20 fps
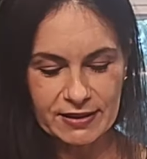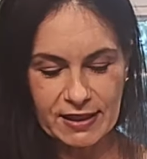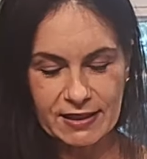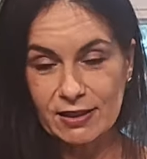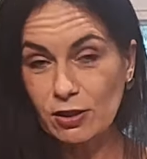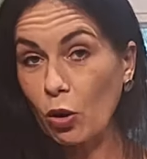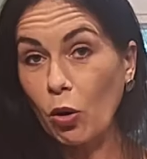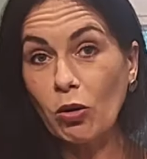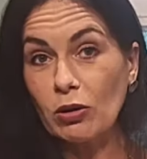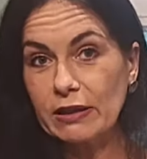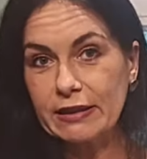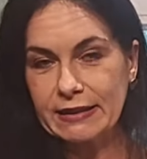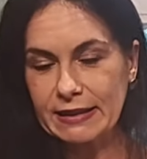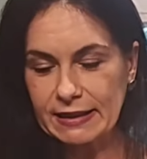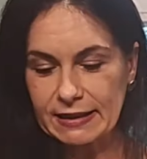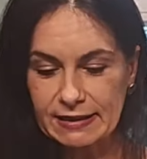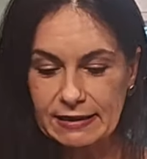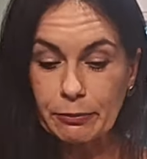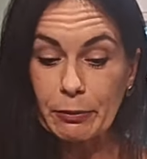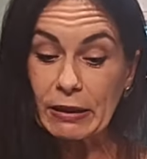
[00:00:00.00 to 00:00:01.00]
That's all it
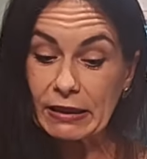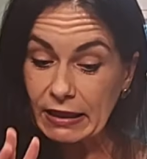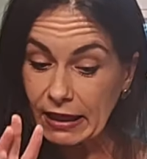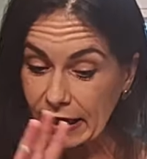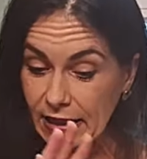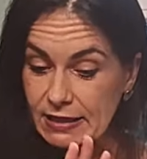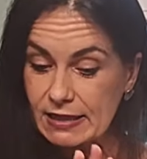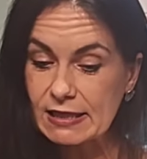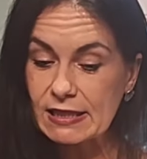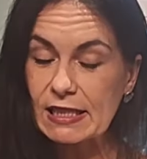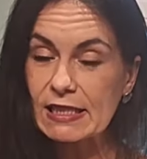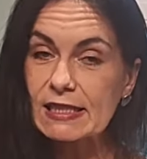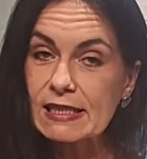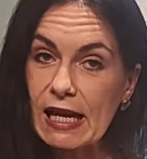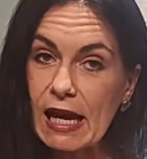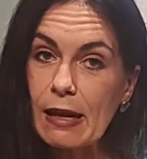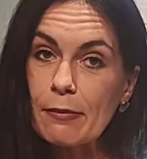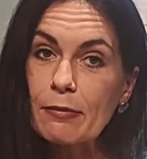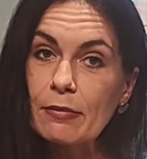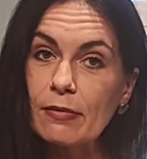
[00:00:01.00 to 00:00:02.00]
is, but has the
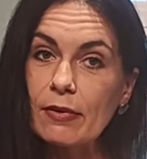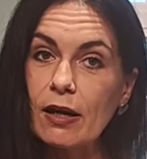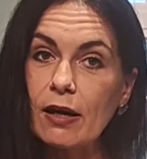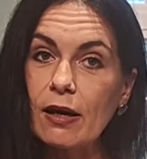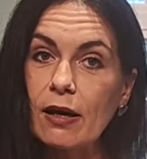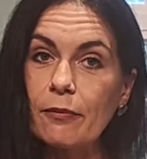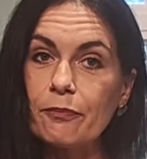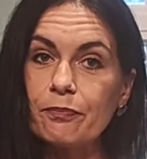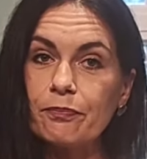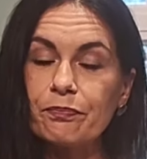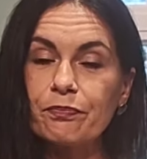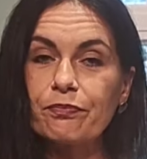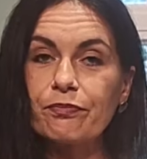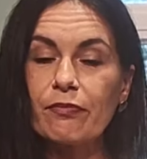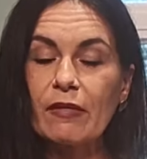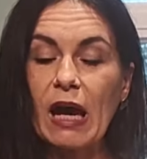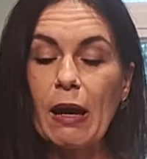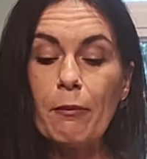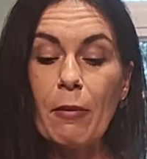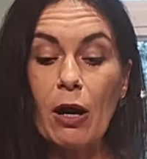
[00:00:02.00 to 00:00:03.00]
same
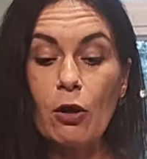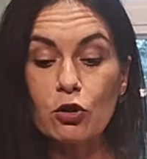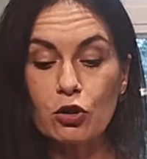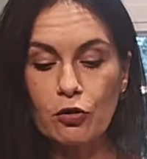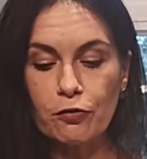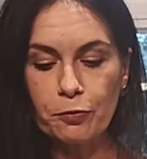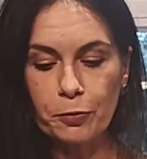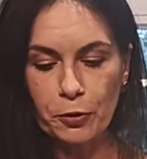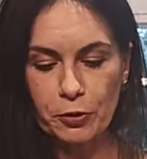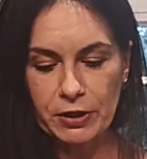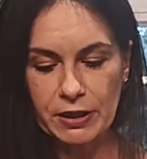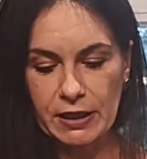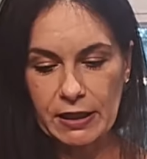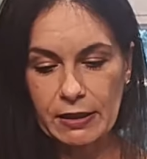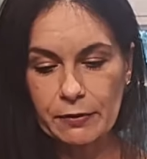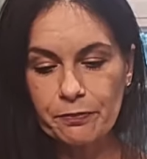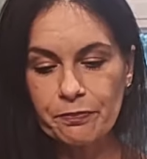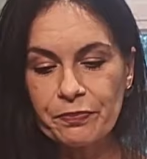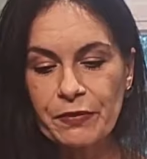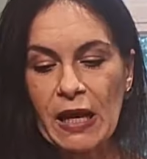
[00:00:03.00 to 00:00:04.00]
amount of
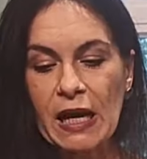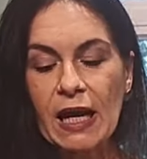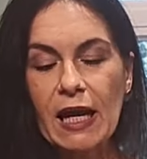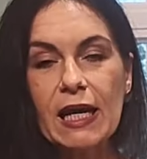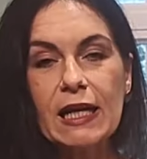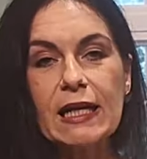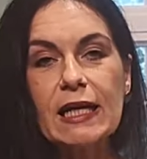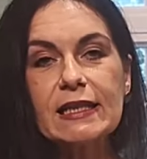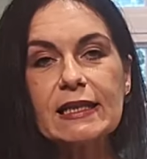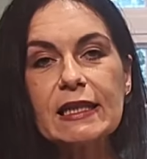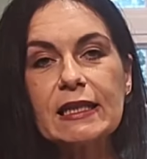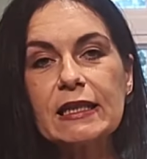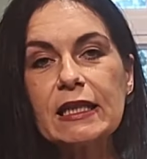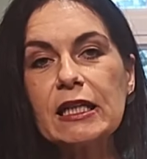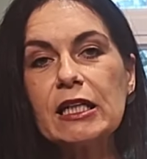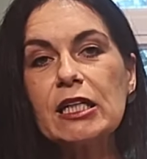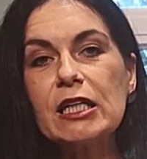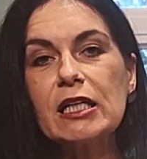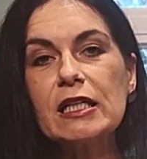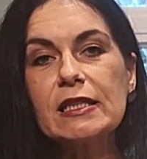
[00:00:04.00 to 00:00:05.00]
protein. Another
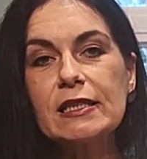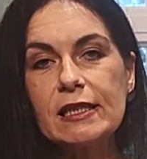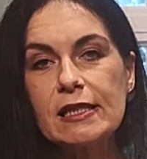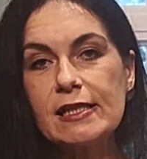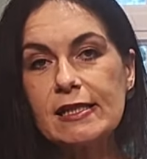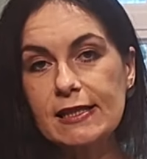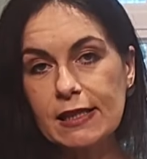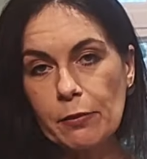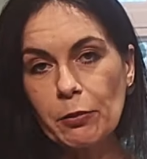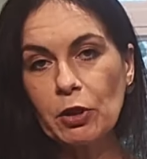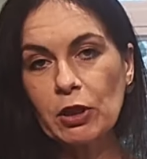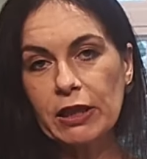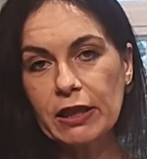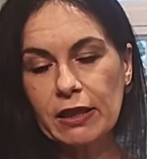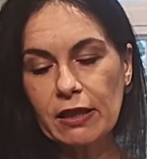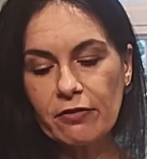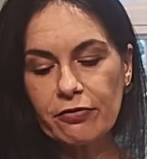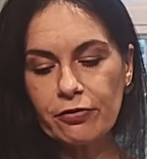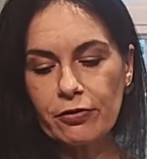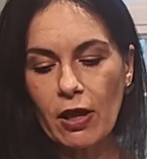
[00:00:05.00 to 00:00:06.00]
ingredient is
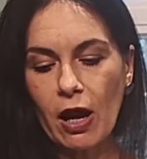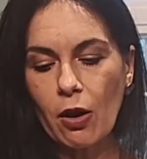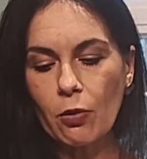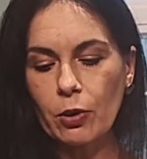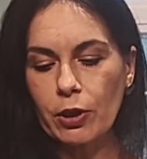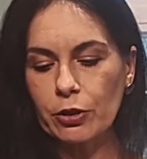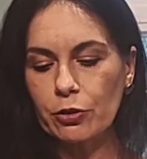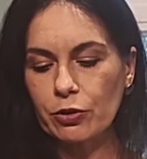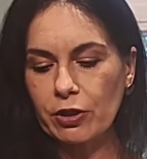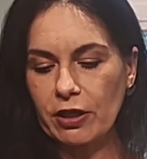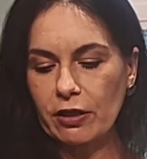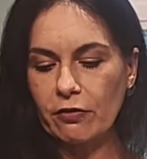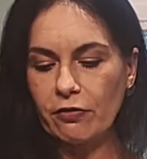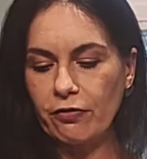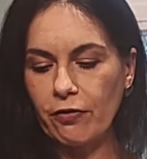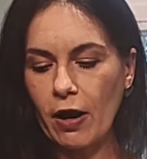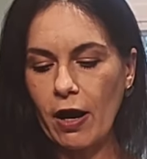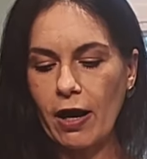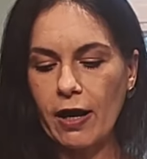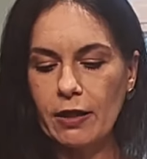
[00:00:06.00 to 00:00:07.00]
semolina flour. You can
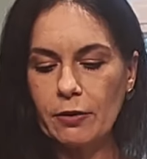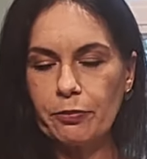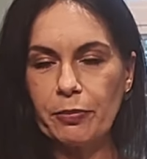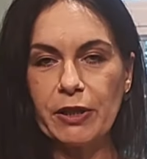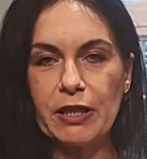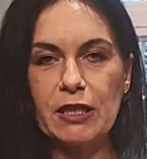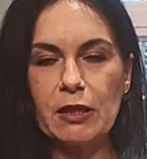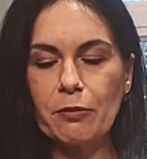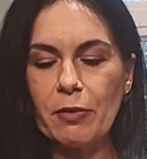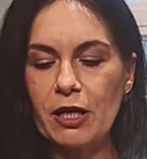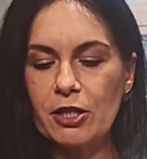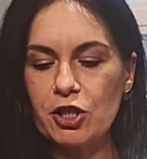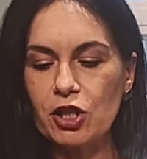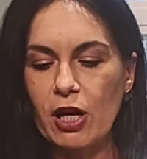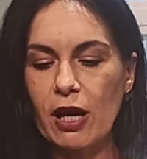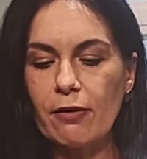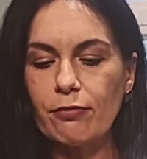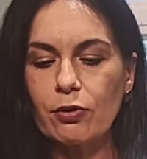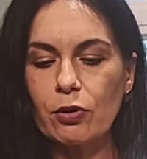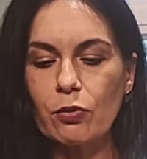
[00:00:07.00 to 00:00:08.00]
find pretty much
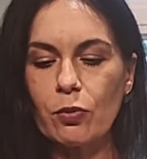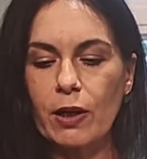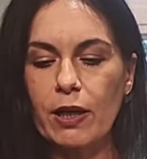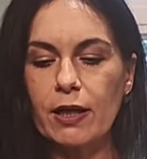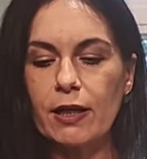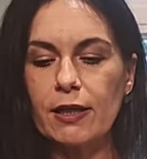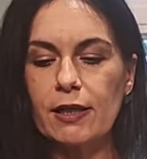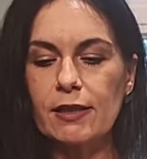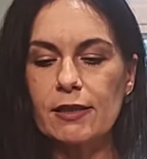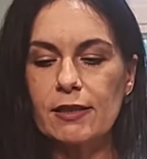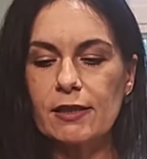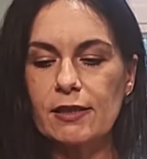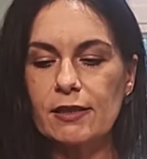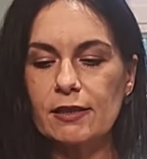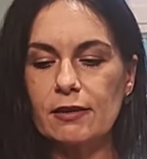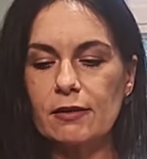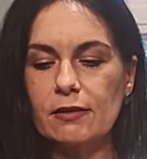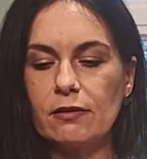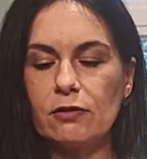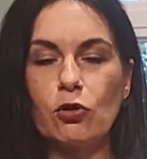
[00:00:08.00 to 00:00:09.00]
everywhere.
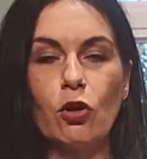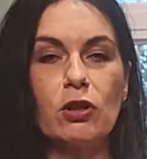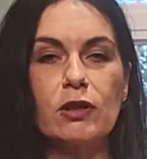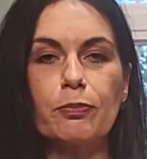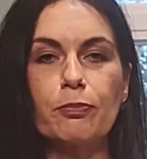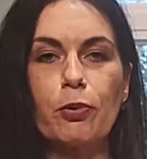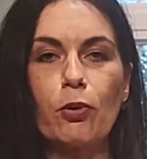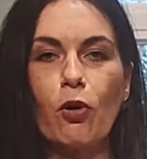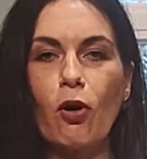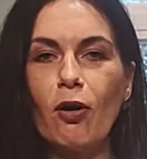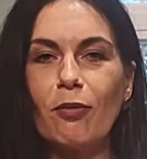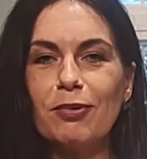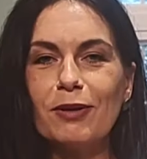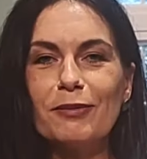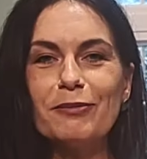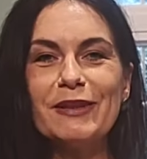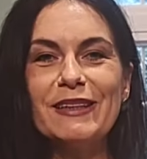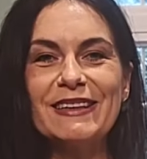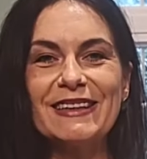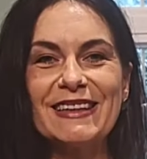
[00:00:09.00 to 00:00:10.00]
It's not a
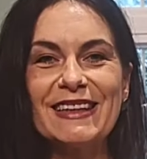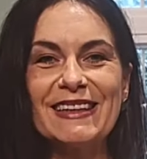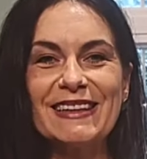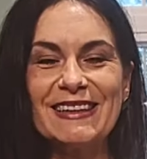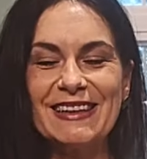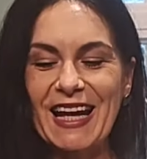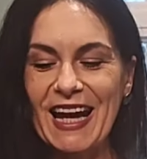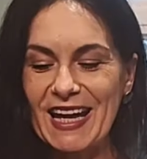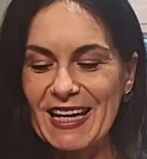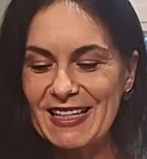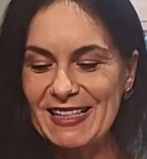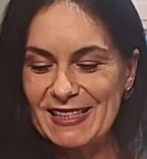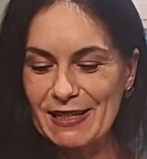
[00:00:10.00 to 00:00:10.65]
problem in this day.